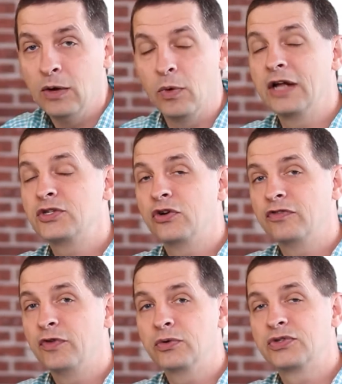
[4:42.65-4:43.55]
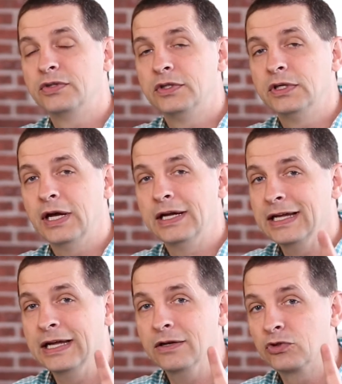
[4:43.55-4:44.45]
When I talk to folks
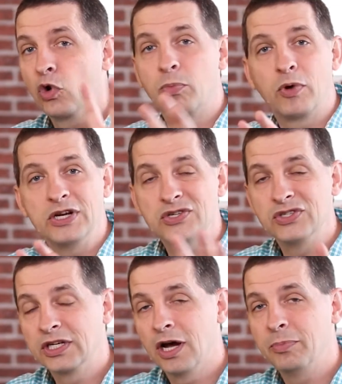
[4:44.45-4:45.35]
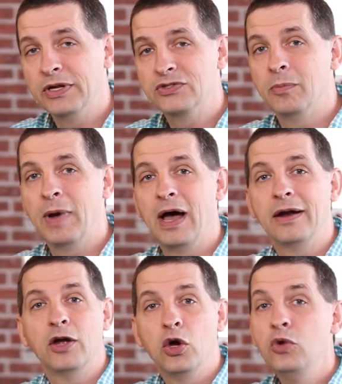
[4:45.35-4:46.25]
in corporations and companies about
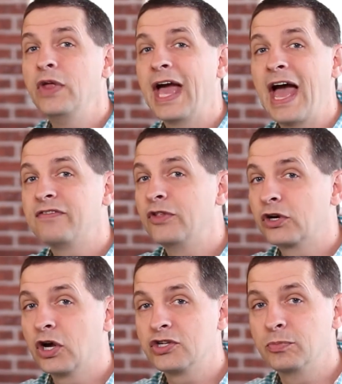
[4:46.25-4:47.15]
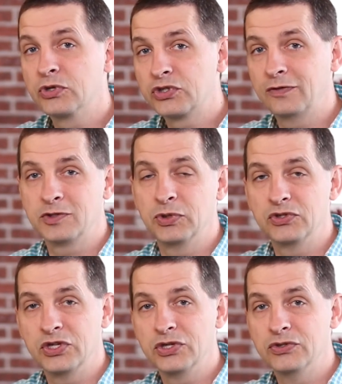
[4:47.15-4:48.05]
who they have in their customer service
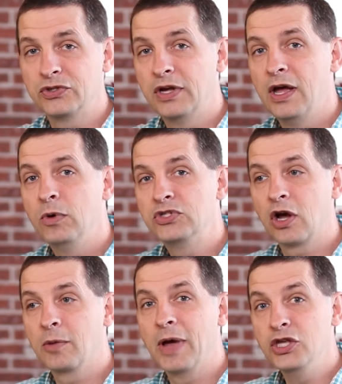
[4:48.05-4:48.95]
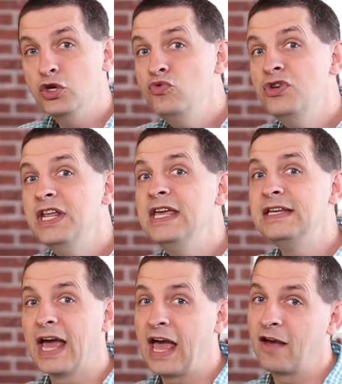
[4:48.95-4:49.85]
positions, we talk about you need
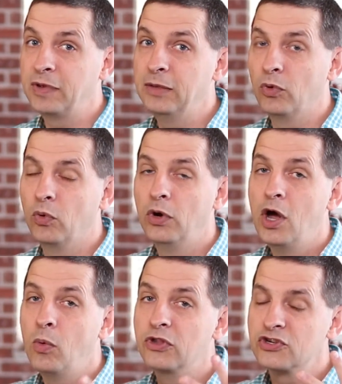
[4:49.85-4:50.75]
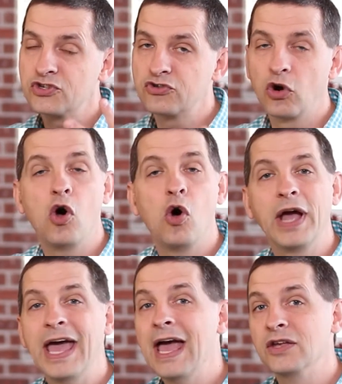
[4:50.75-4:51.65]
to have people with a strong
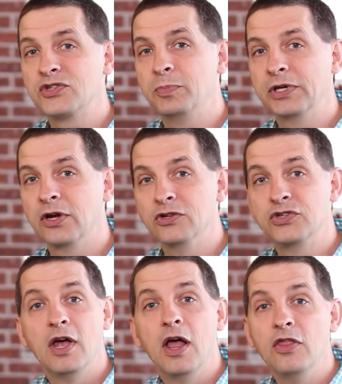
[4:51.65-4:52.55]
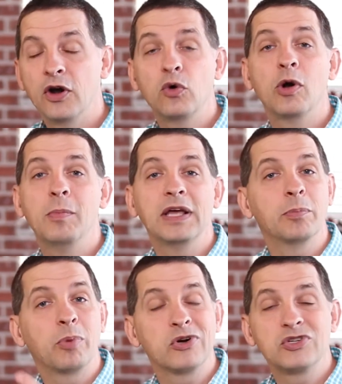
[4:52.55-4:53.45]
S because they're going to make the
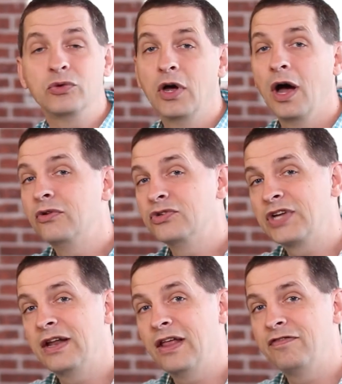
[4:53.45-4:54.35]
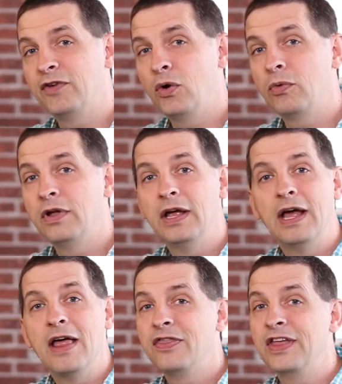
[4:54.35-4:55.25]
person on the other side of that phone
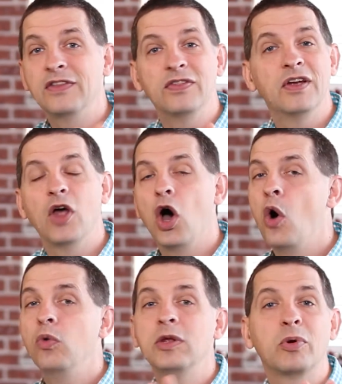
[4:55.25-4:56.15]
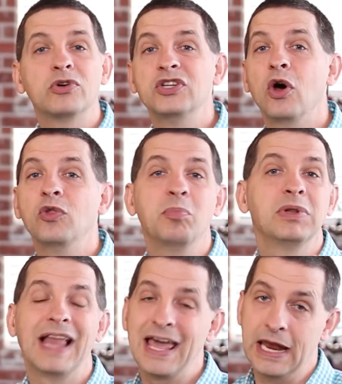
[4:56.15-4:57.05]
think that they're the only person on the
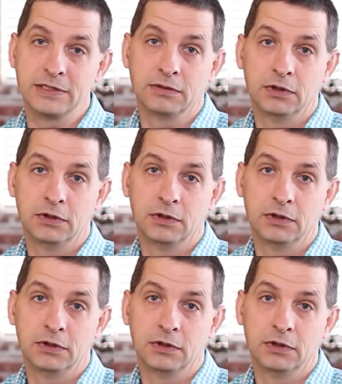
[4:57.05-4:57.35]
planet.